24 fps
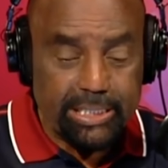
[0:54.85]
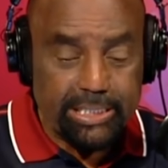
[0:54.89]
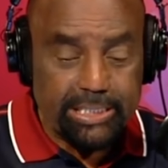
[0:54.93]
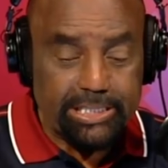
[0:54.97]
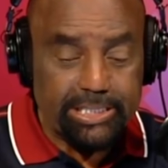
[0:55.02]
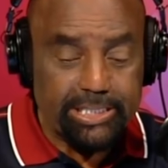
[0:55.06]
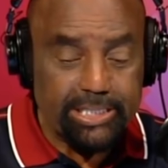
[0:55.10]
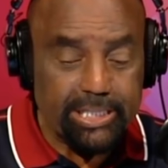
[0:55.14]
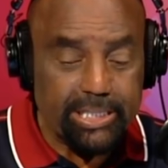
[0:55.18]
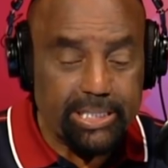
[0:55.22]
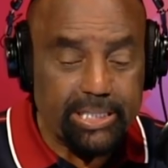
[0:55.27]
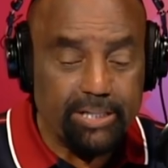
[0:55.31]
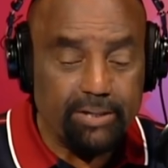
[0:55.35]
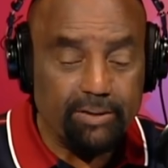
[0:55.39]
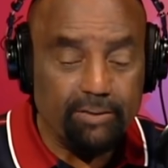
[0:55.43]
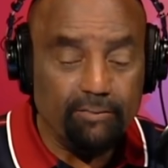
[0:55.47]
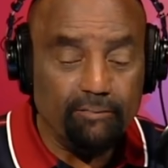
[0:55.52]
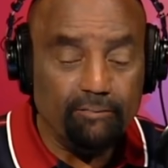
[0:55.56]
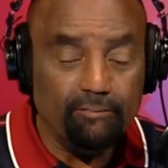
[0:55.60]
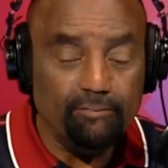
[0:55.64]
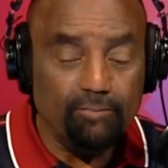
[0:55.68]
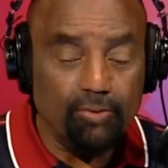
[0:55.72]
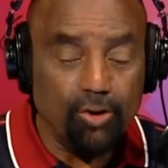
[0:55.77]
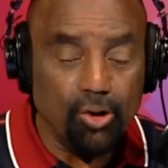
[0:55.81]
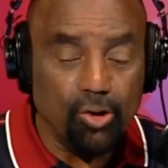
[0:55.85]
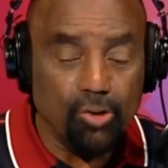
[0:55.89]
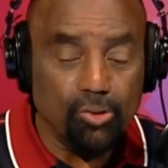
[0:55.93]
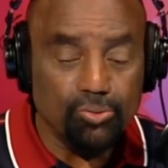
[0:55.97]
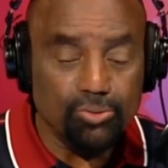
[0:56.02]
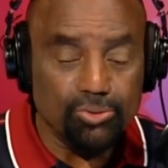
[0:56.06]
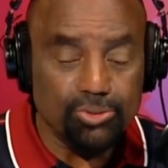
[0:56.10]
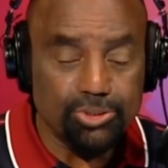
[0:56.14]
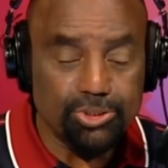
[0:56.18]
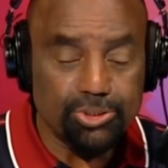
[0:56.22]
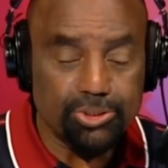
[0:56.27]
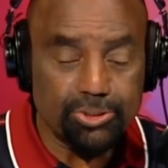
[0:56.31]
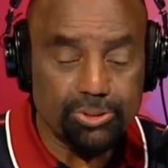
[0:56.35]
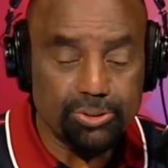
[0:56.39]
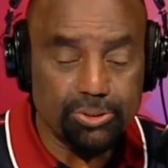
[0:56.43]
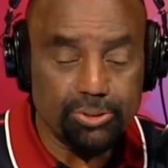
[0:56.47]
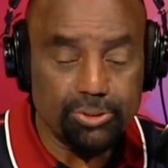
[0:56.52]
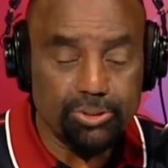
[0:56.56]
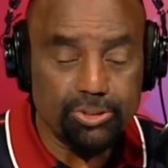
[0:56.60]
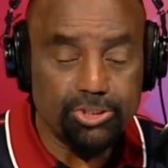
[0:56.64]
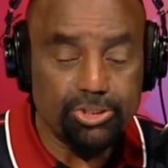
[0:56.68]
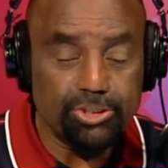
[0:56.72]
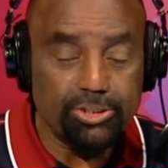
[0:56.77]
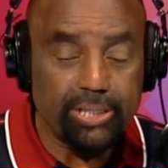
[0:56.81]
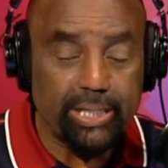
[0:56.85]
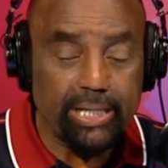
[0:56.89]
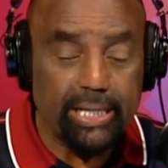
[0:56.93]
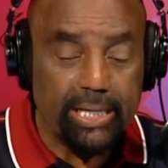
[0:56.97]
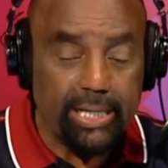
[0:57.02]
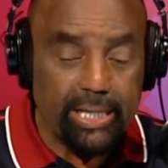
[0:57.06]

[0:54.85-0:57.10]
Senate votes to